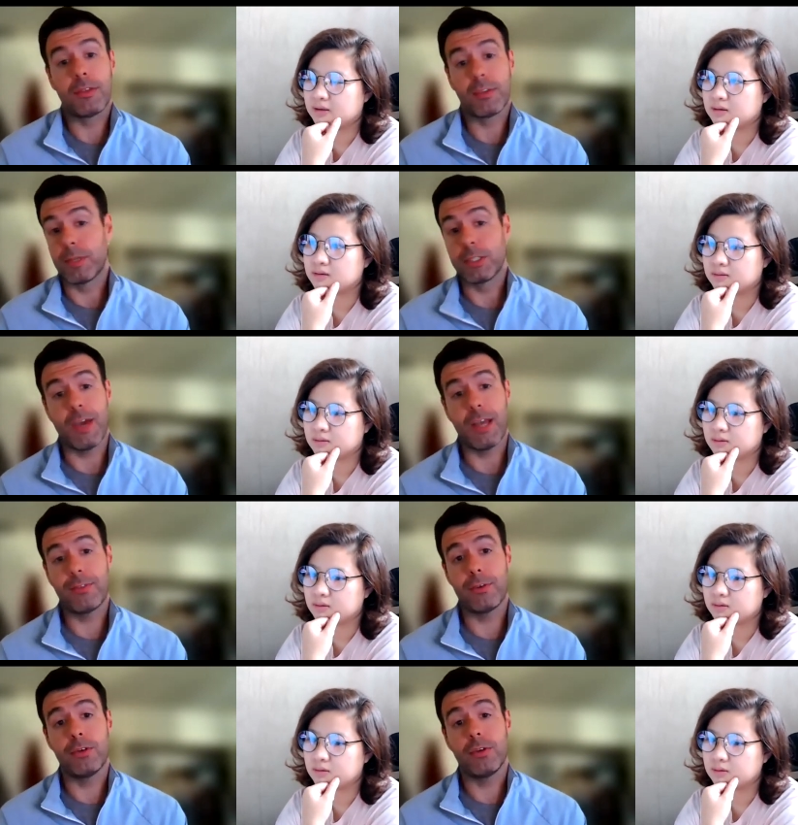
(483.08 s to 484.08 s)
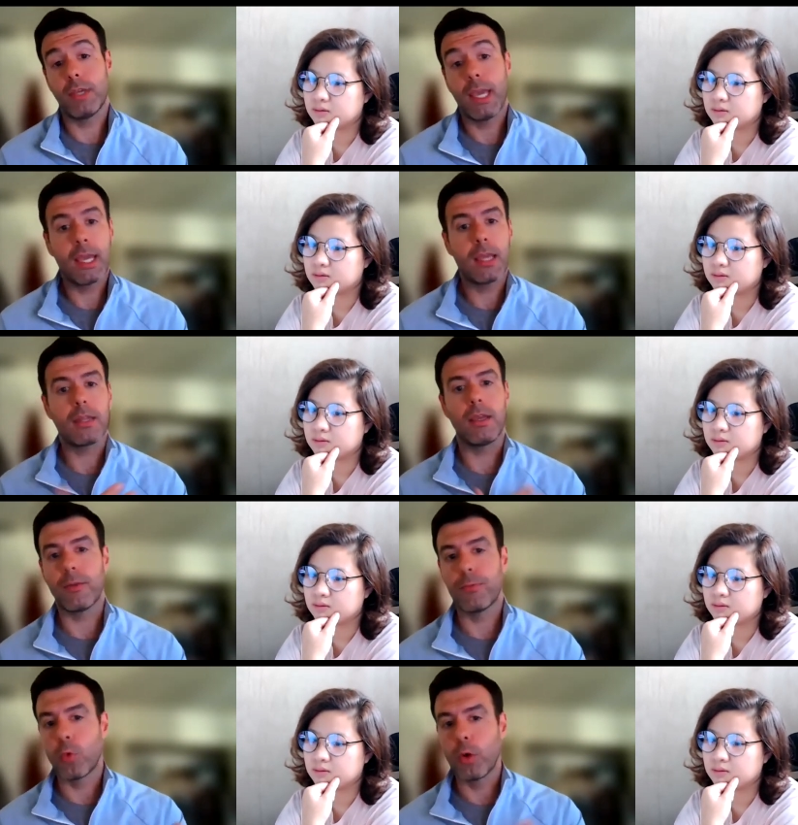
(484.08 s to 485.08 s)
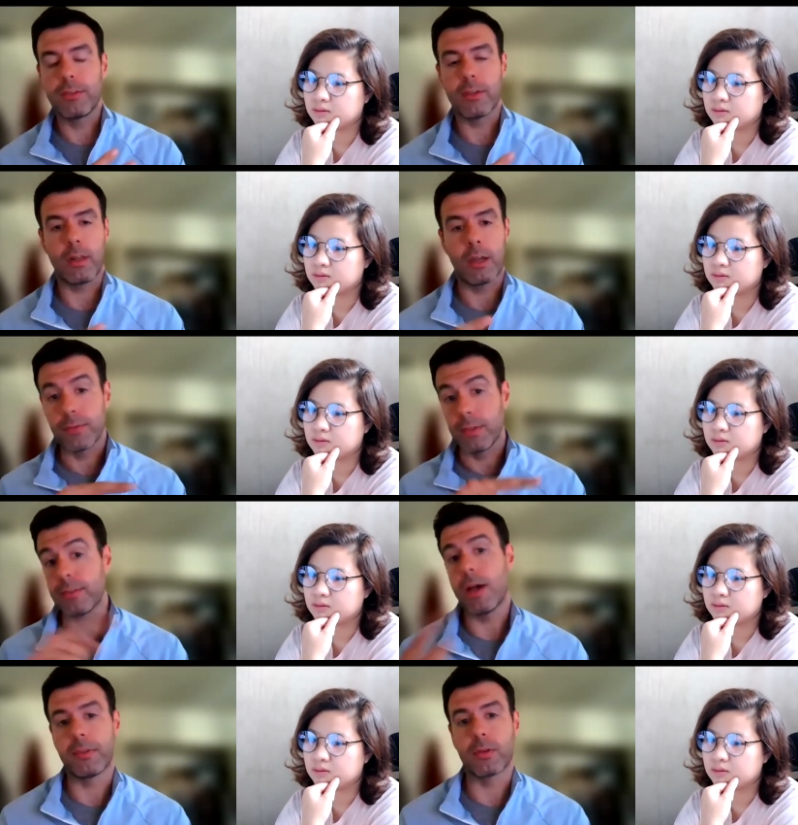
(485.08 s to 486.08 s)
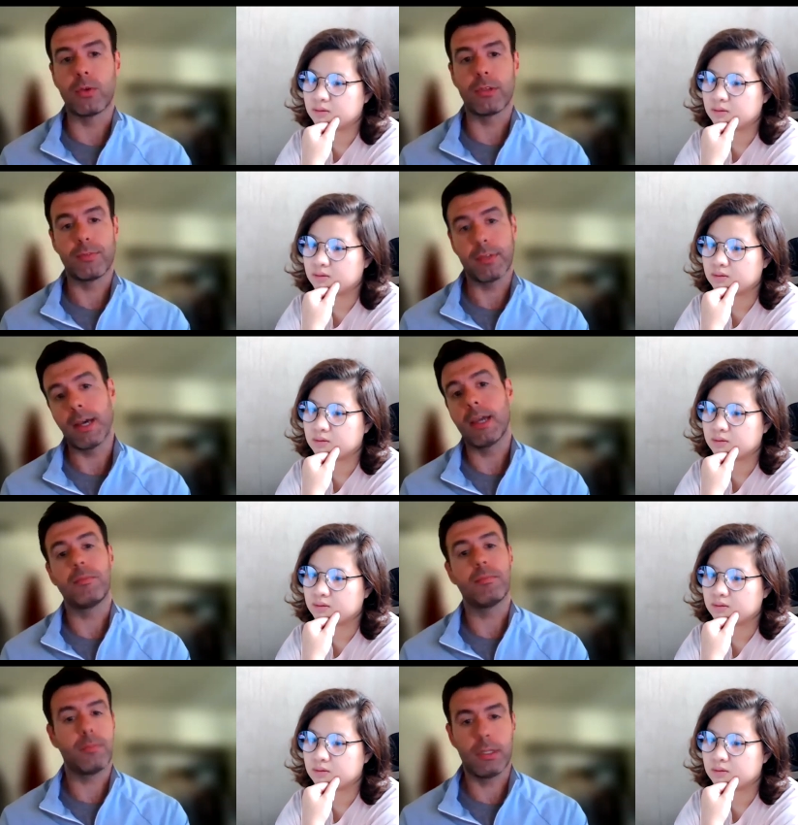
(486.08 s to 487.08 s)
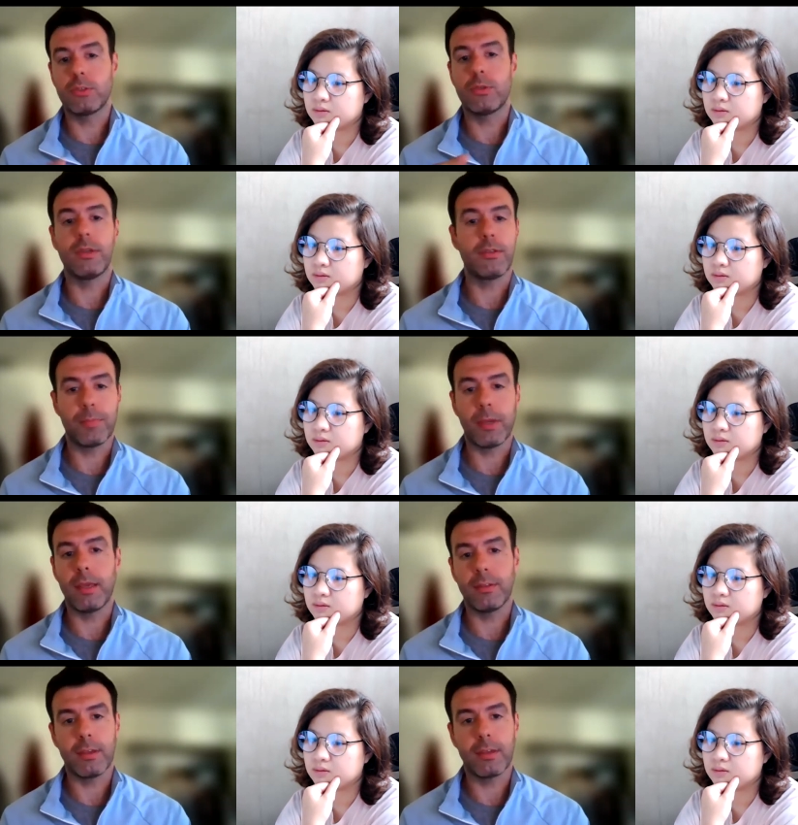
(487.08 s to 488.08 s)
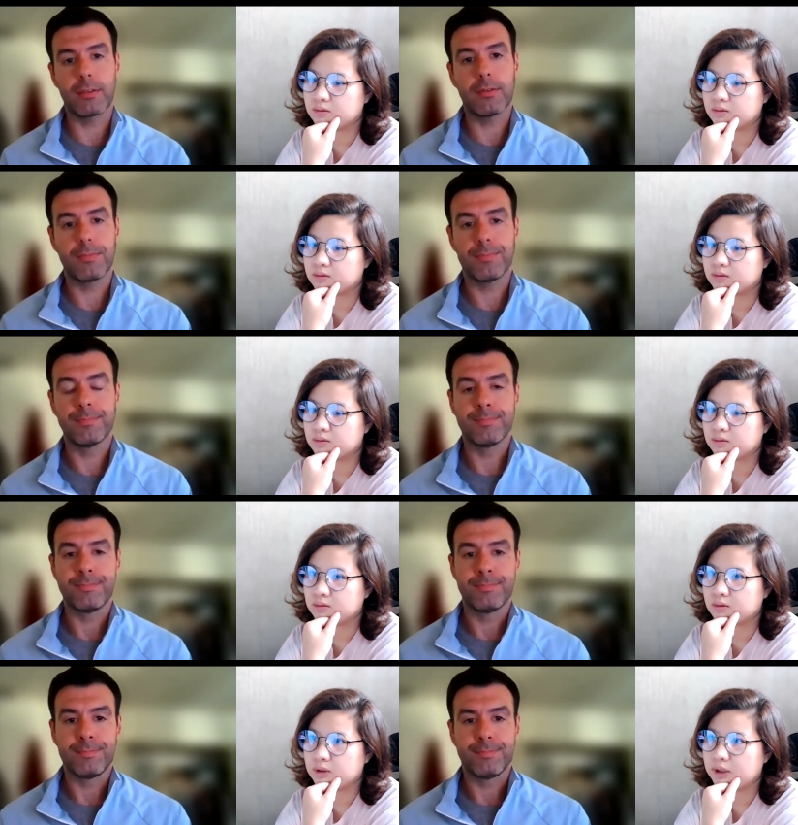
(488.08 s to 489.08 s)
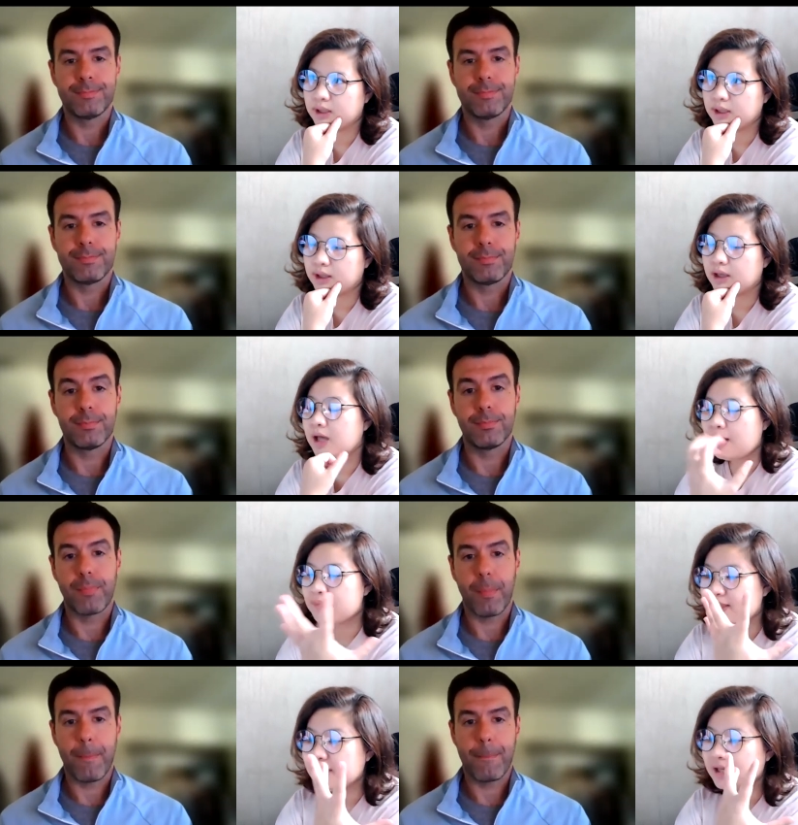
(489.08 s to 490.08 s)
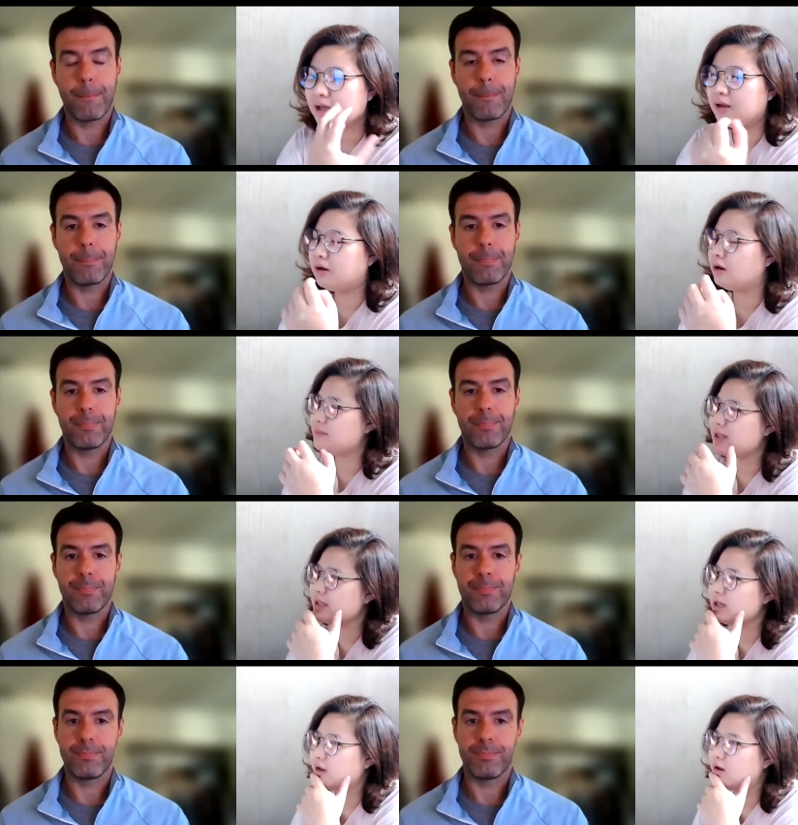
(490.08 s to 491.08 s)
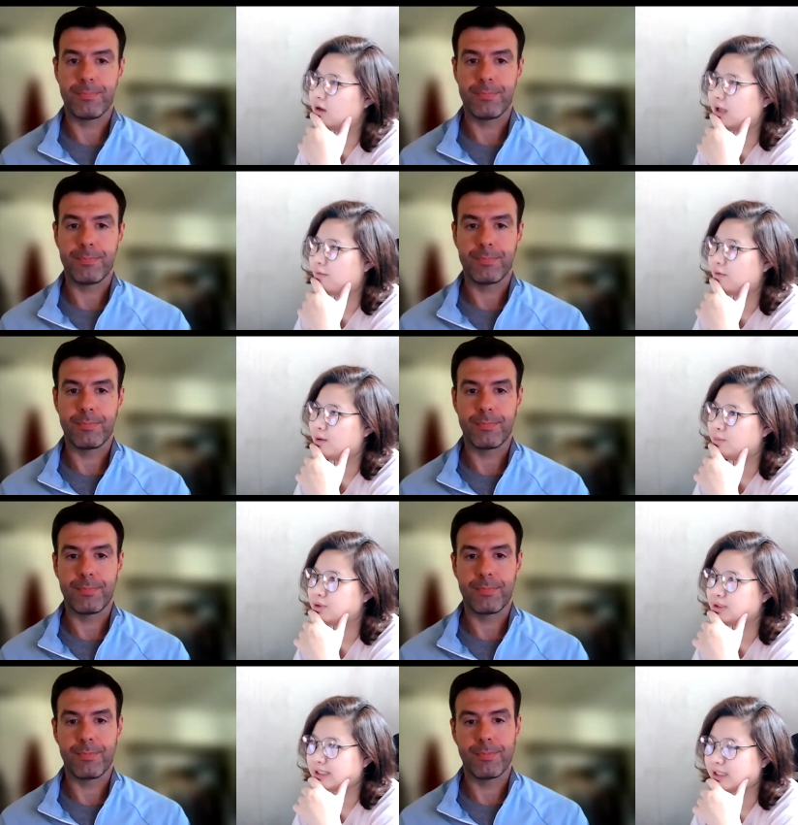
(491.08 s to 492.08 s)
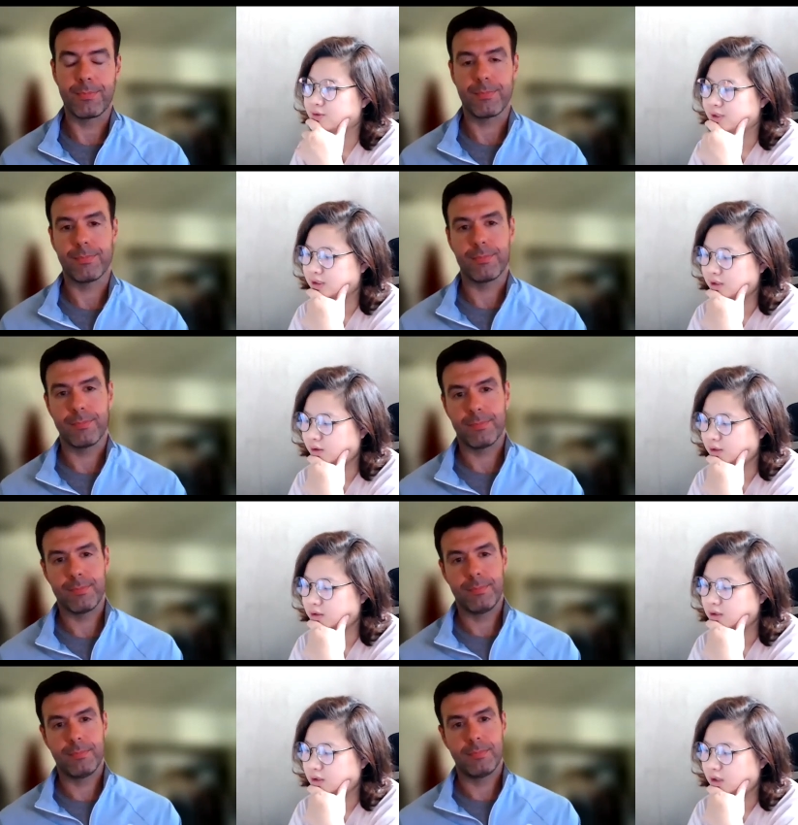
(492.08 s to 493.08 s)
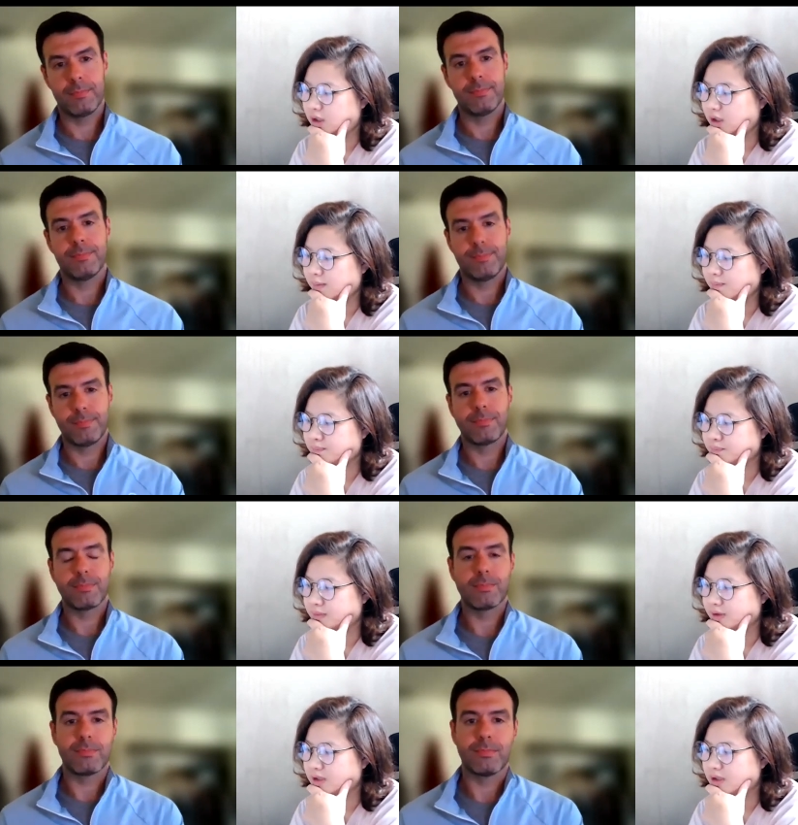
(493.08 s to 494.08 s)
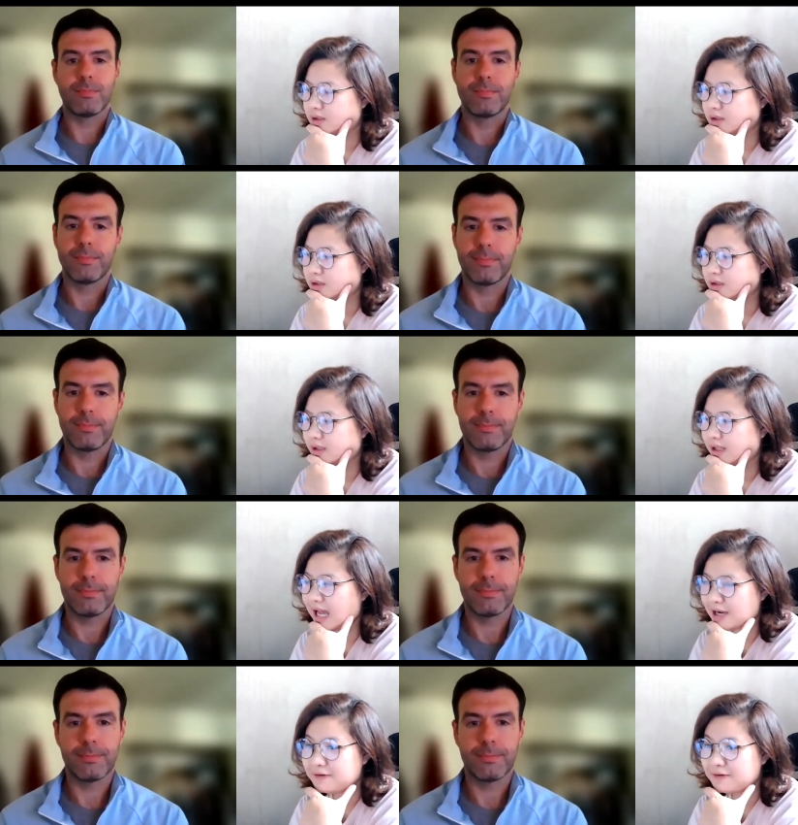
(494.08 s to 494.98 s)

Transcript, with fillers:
Speaker 1: S is much faster, and it avoids a lot of these obstacles of time, injuries, pains, aches.
Speaker 2: Yeah, I'm thinking along. I'm thinking along. Like when I put the TENS unit on, um, I